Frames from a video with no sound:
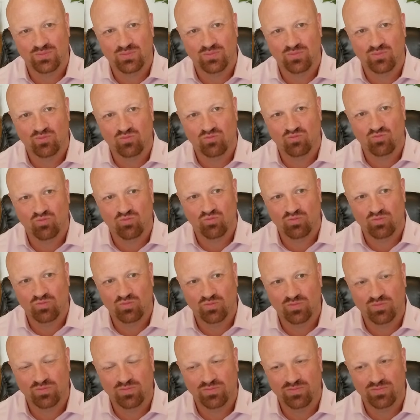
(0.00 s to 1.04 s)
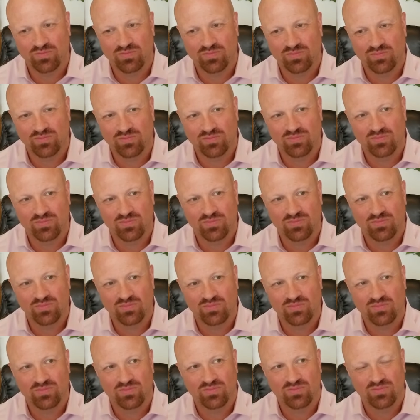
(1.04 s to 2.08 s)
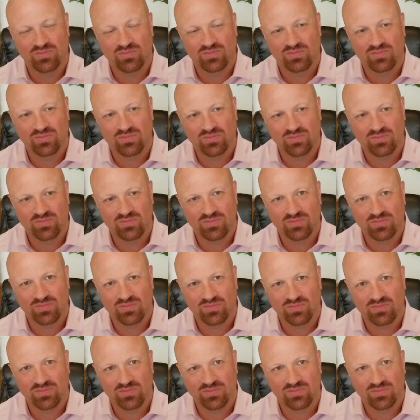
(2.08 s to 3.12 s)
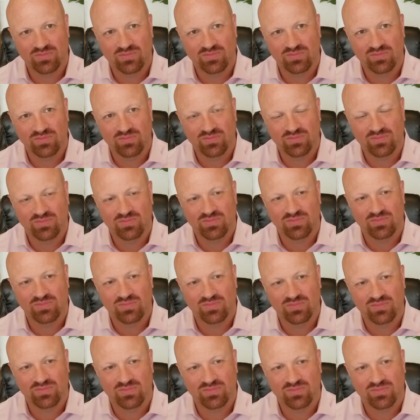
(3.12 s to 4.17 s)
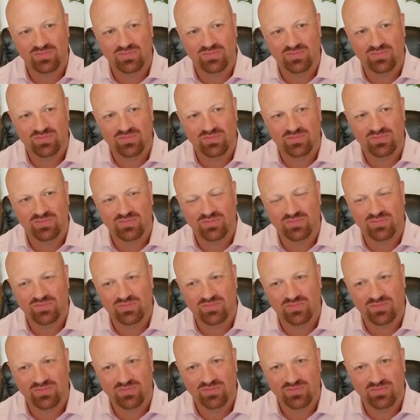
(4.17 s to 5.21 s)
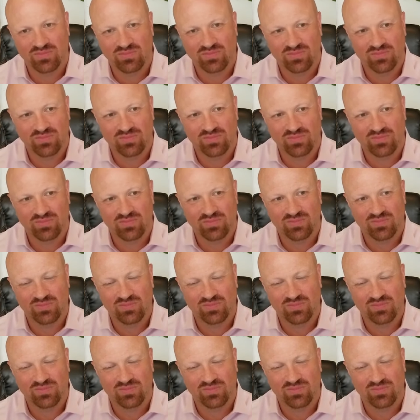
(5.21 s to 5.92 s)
(silent)